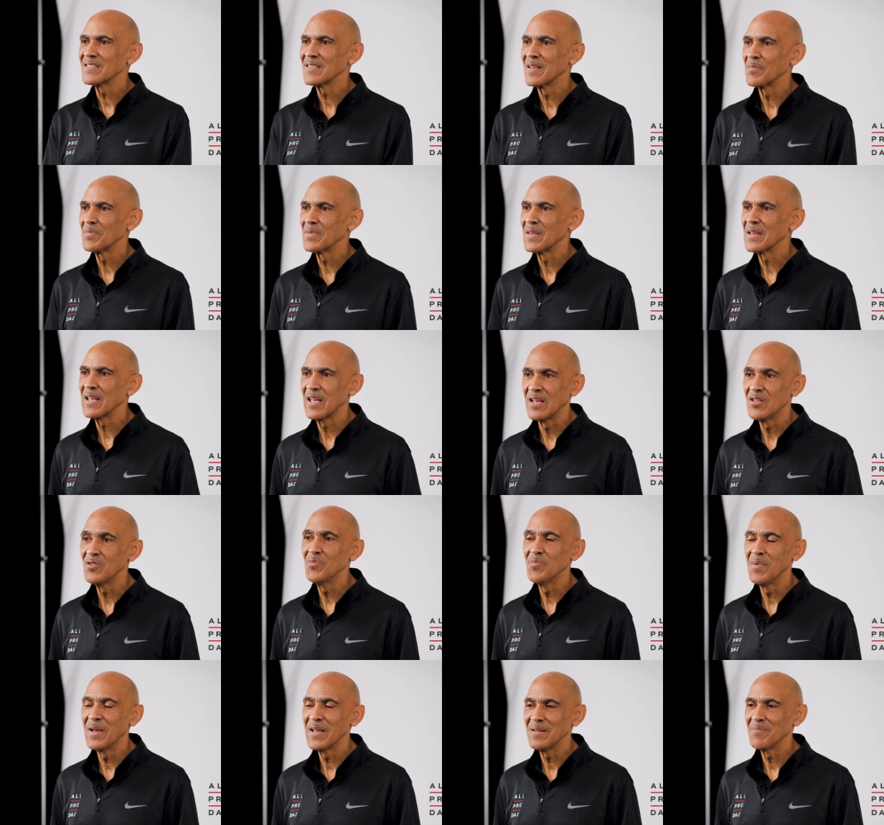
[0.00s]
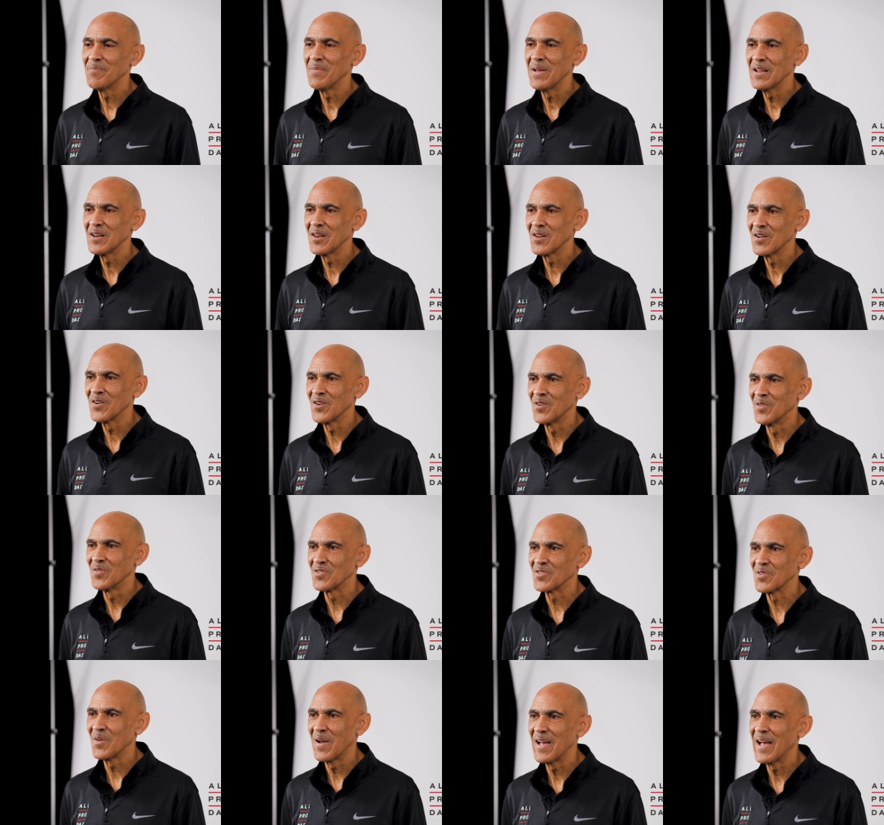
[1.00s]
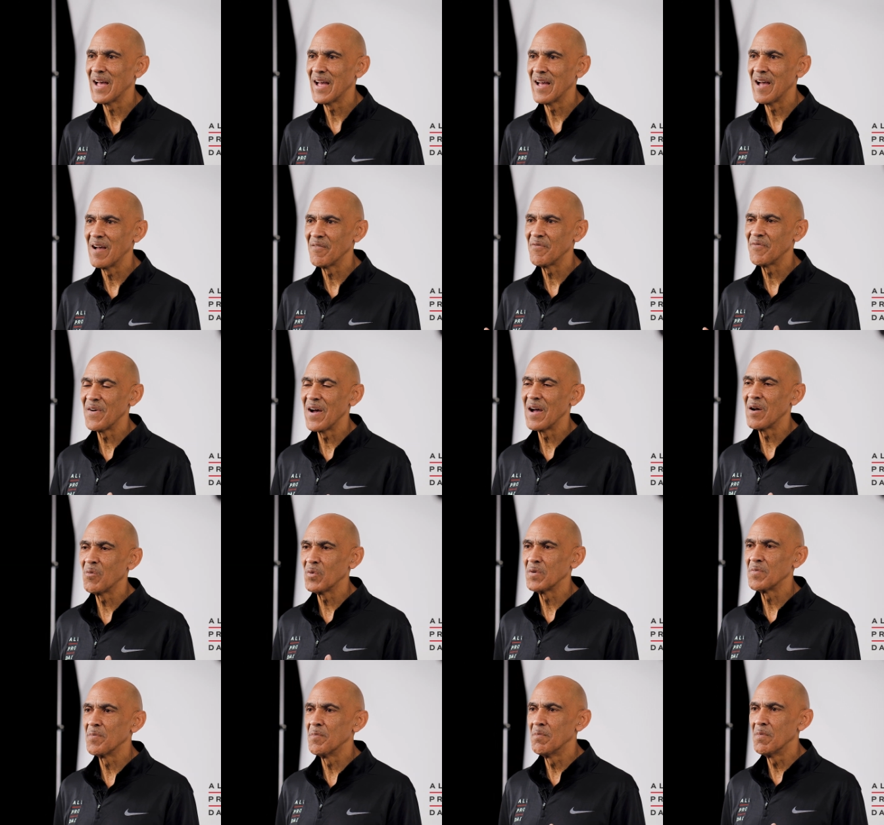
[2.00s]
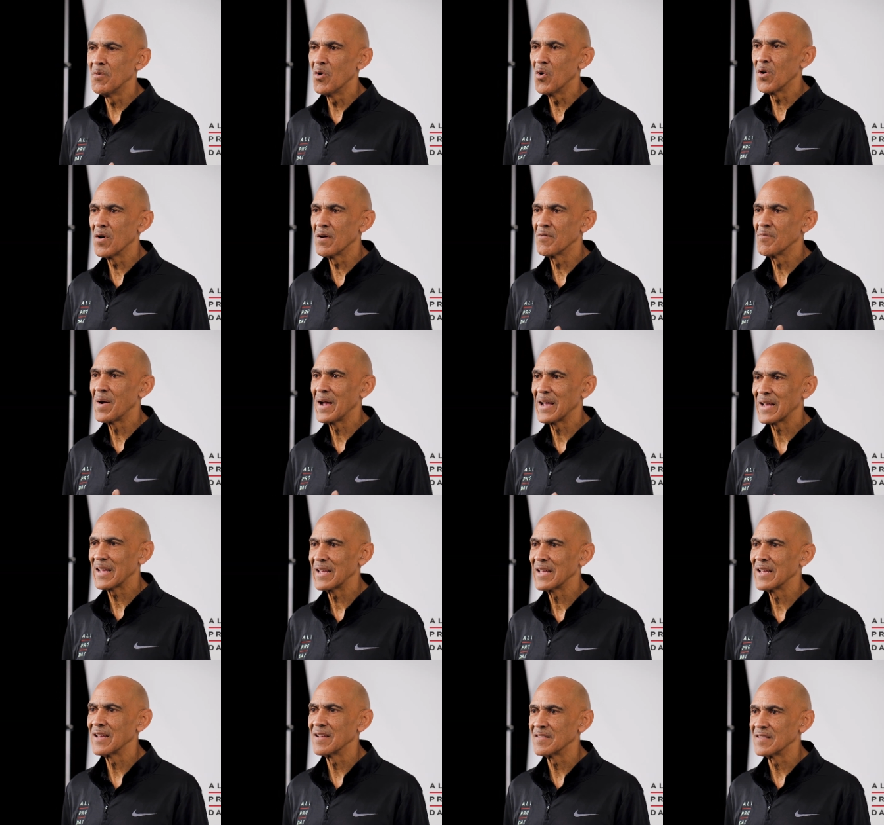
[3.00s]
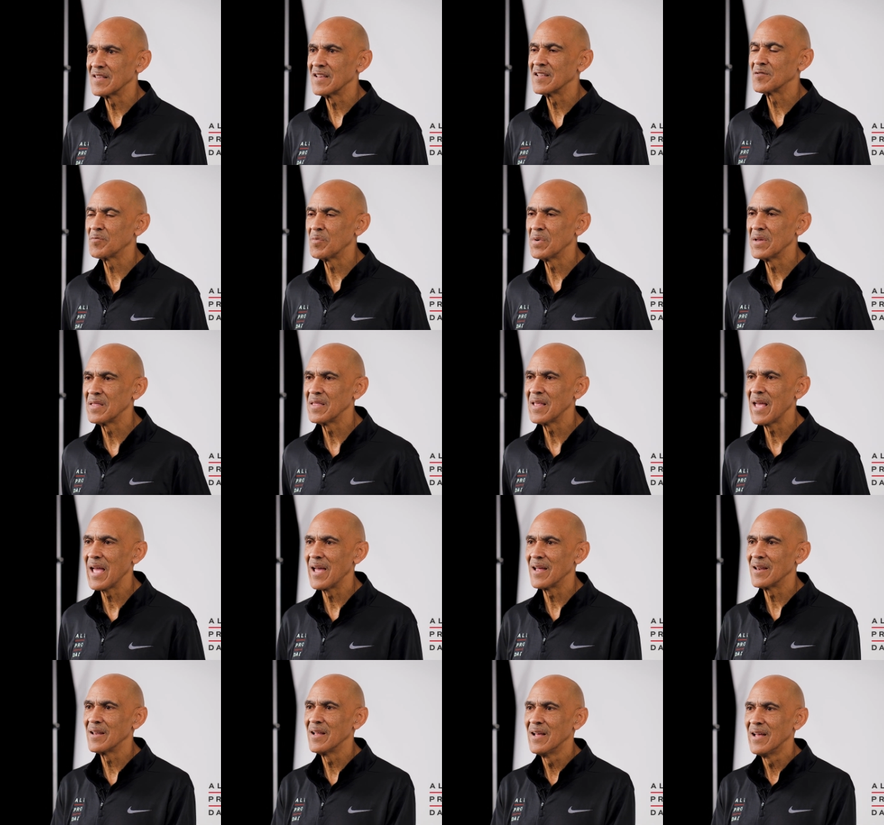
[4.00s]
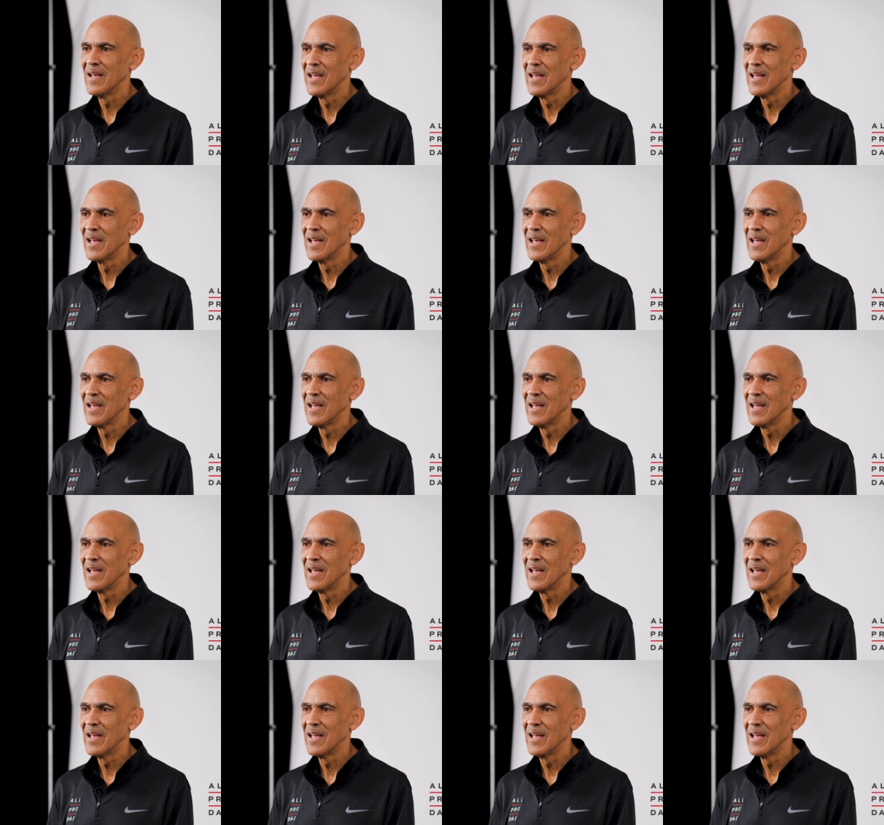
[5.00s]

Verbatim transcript: something and you may, may learn. So I, I've found with more of my kids, it's been that